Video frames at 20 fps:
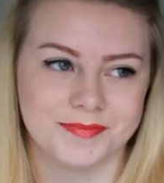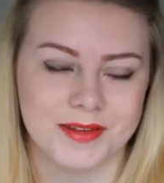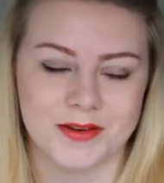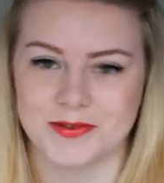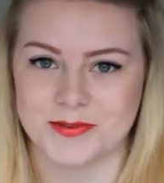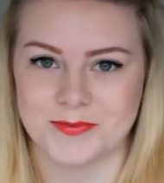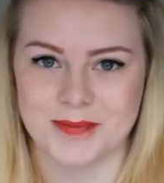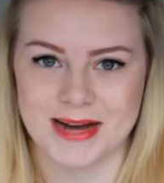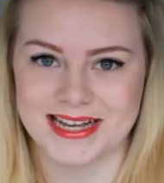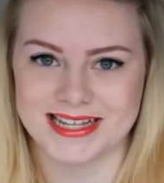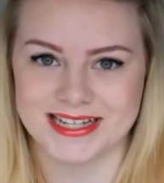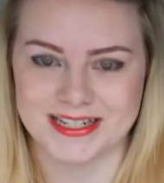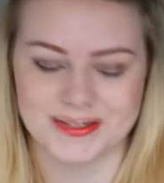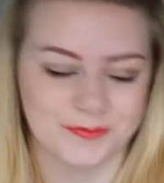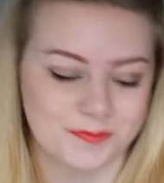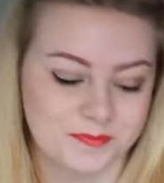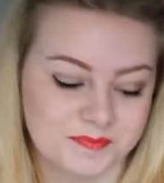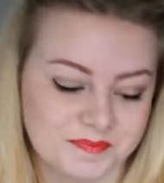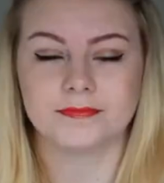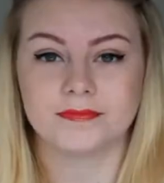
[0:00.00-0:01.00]
it was amazing.
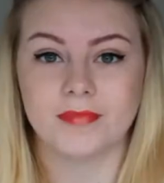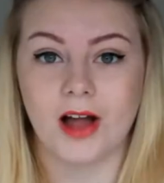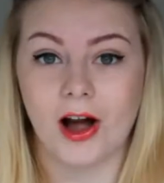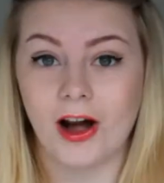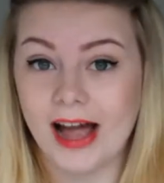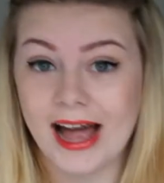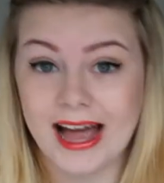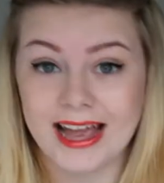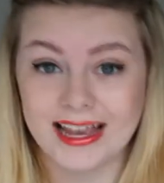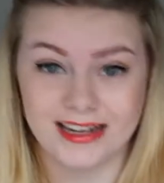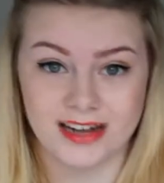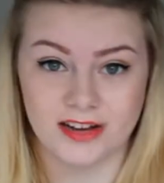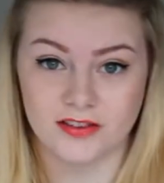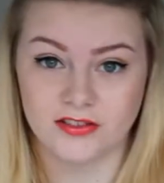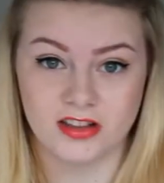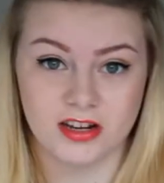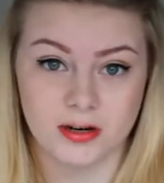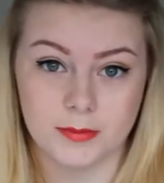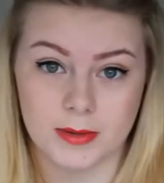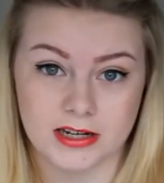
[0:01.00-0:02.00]
I hated
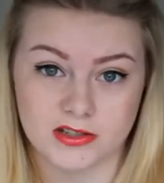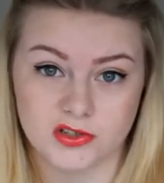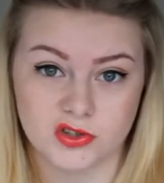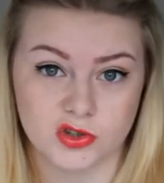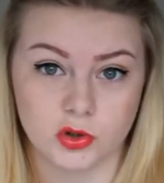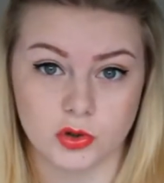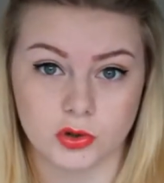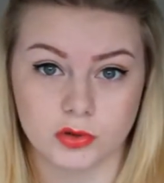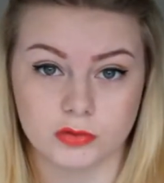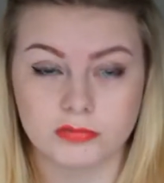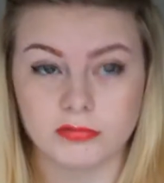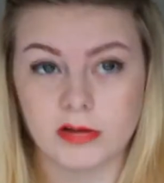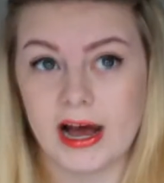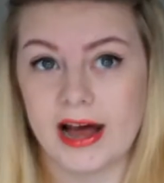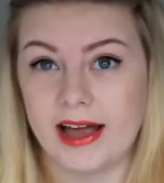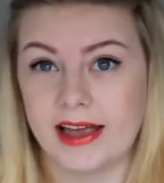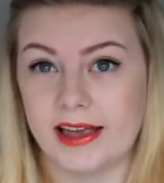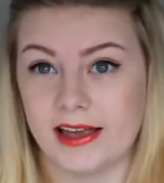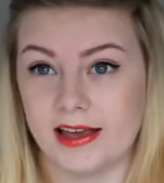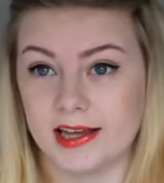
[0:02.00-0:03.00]
everything about school. I
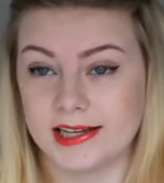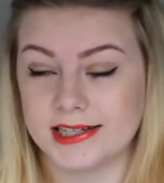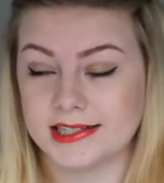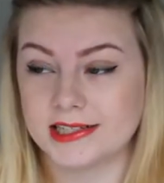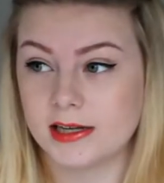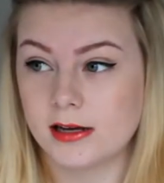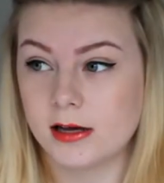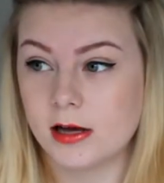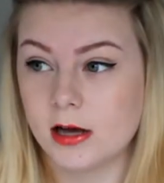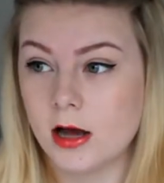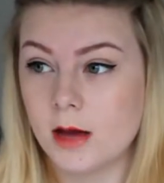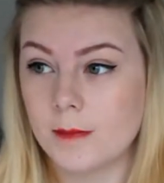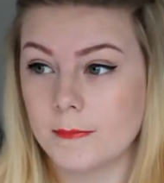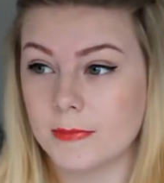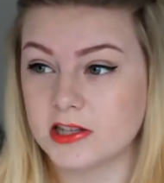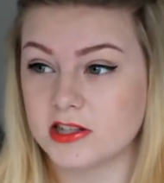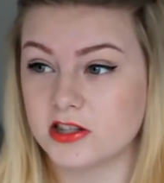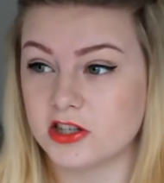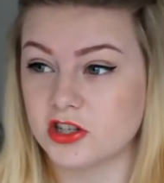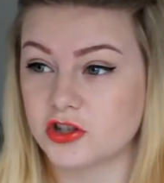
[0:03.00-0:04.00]
hated
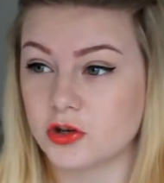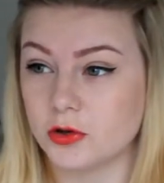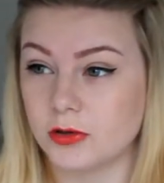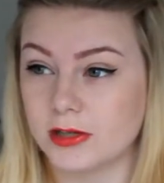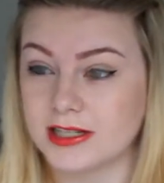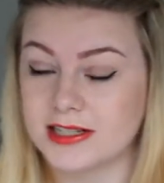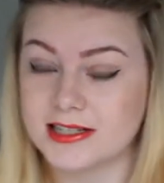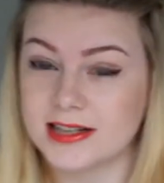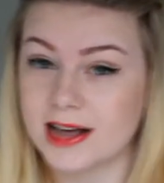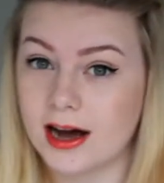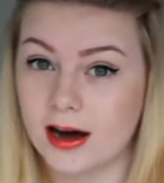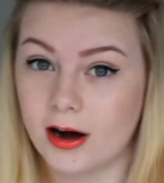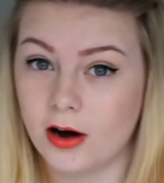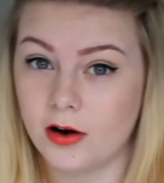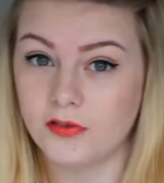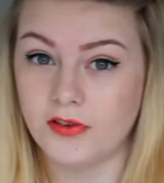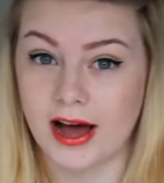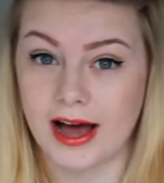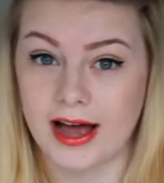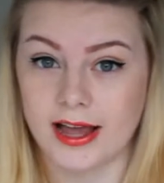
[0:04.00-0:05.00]
my, the school
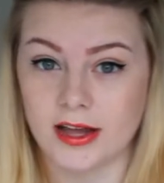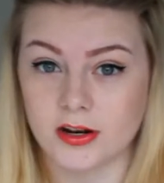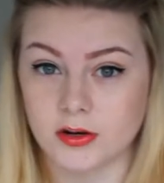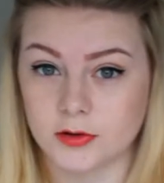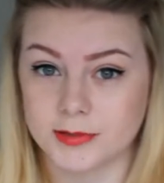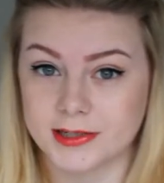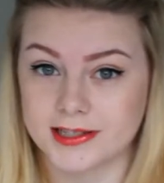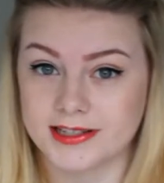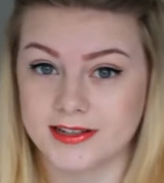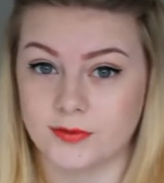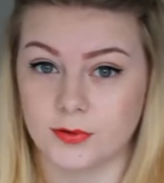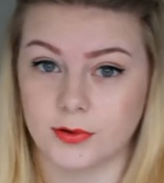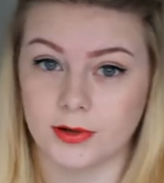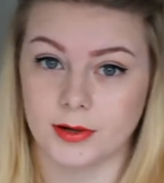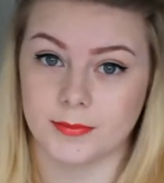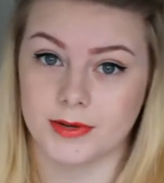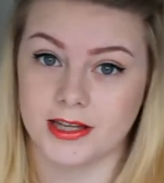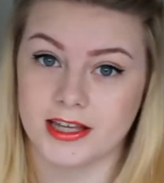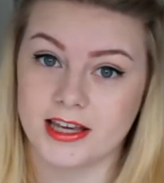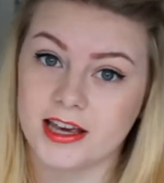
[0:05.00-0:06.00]
itself. I hated almost everyone
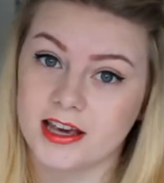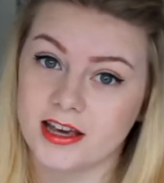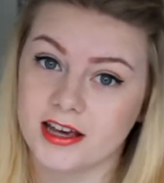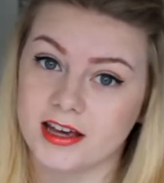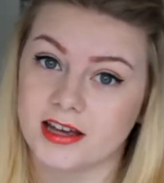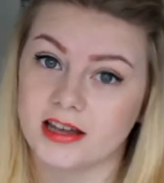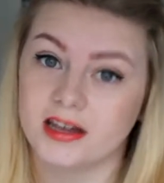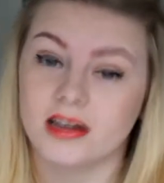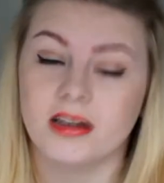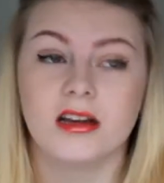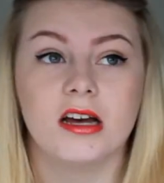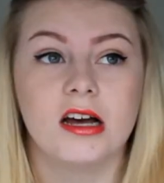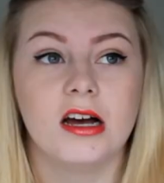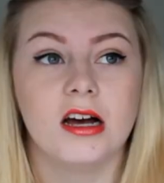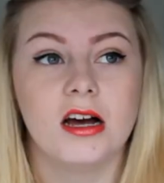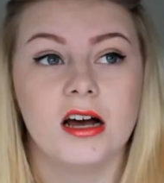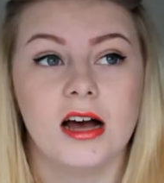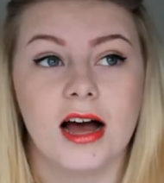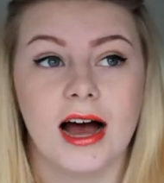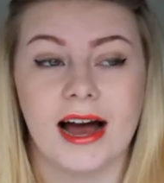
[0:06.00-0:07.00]
in my year.
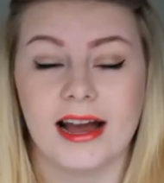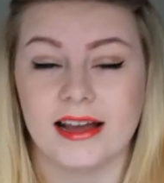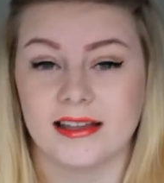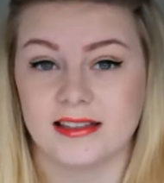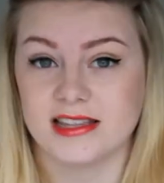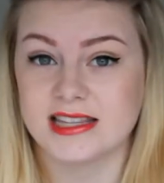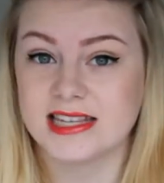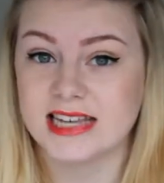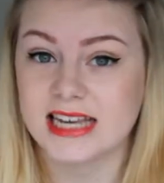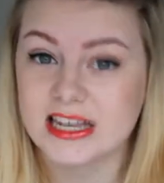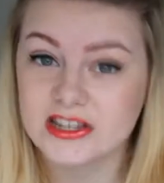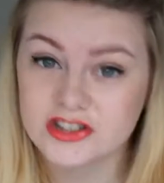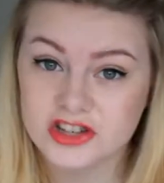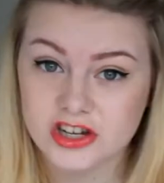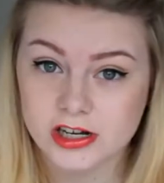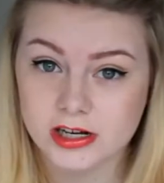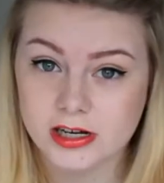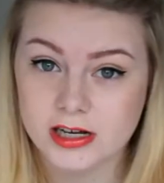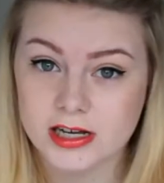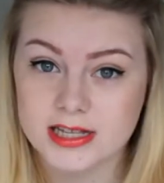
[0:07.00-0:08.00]
I hated the
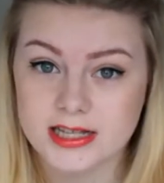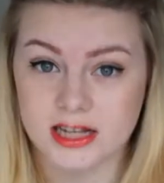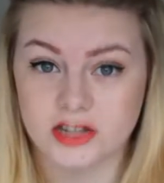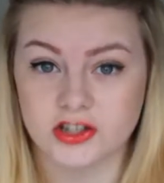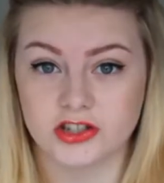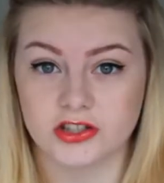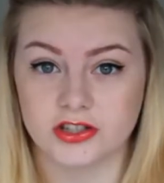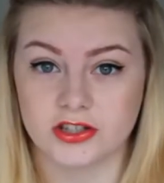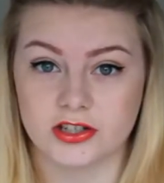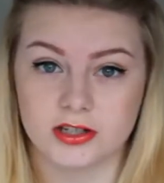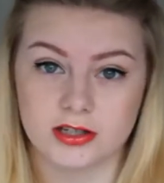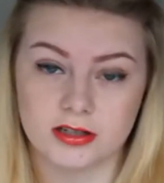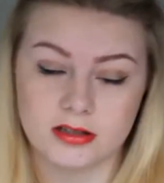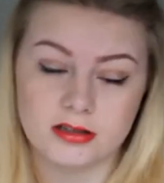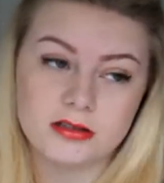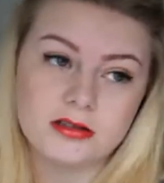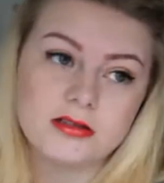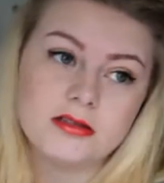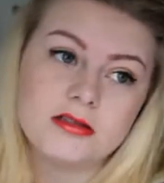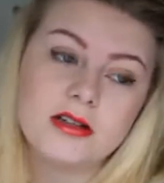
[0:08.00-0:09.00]
teachers. I just
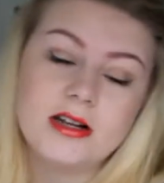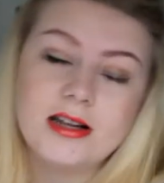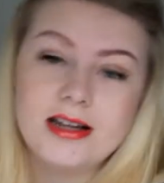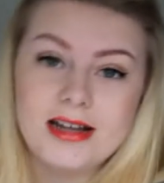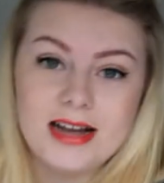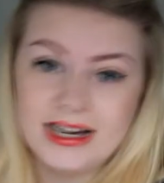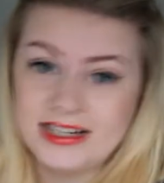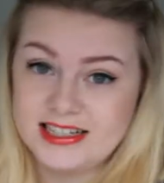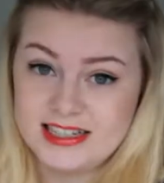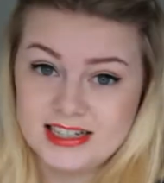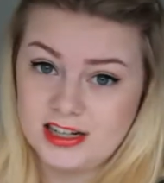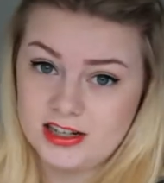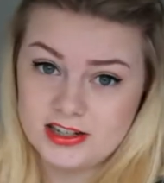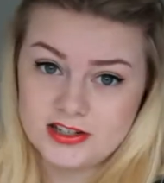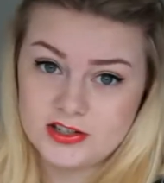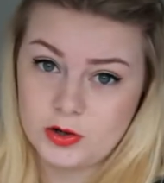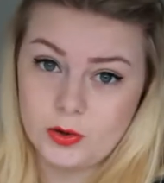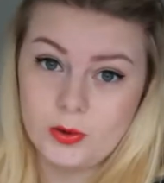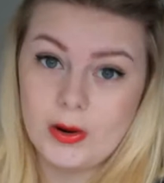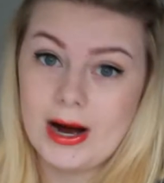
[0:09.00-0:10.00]
I didn't like
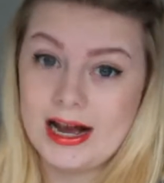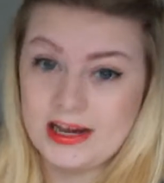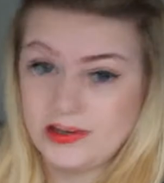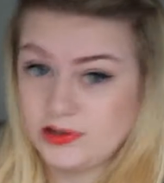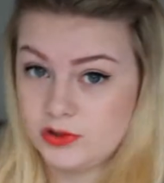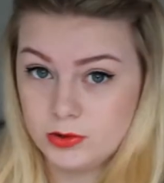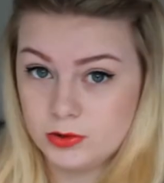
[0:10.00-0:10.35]
school at